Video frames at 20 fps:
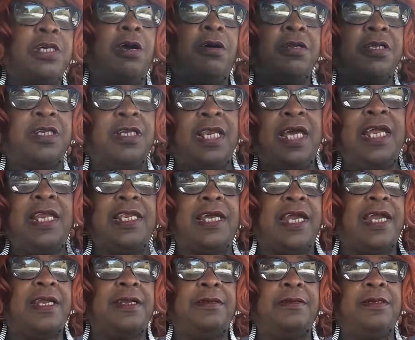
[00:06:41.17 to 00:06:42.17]
talk to
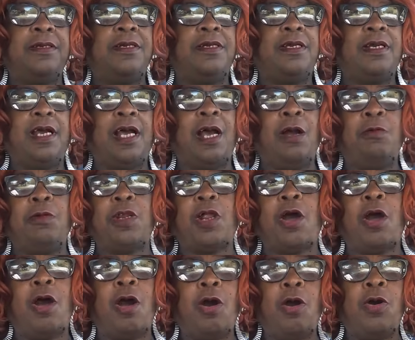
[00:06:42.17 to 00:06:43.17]
Lele. I would
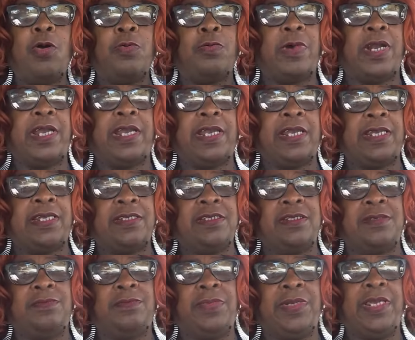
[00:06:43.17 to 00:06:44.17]

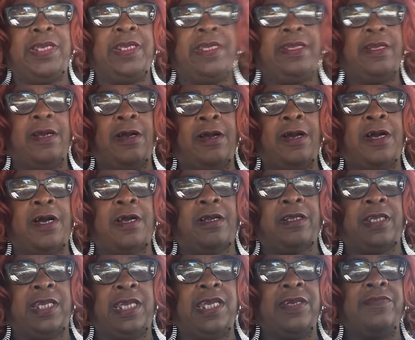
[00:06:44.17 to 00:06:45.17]
always be uh,
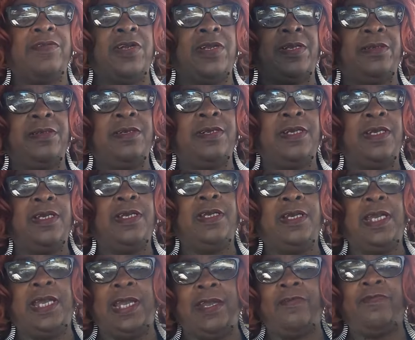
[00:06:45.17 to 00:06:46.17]
giving
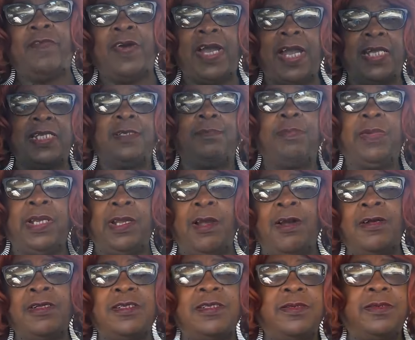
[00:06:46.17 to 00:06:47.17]
advice
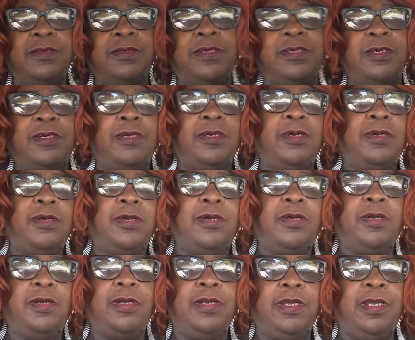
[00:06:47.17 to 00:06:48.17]
because
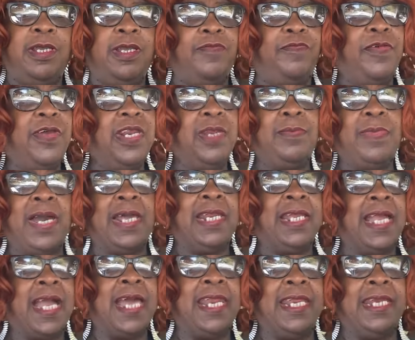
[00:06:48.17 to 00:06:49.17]
if anybody
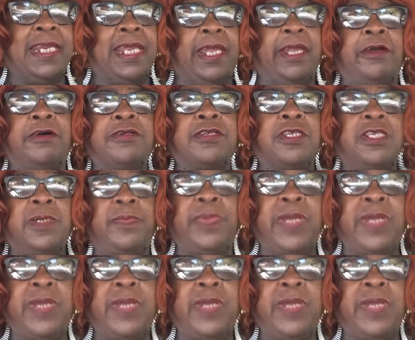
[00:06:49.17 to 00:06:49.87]
got any elderly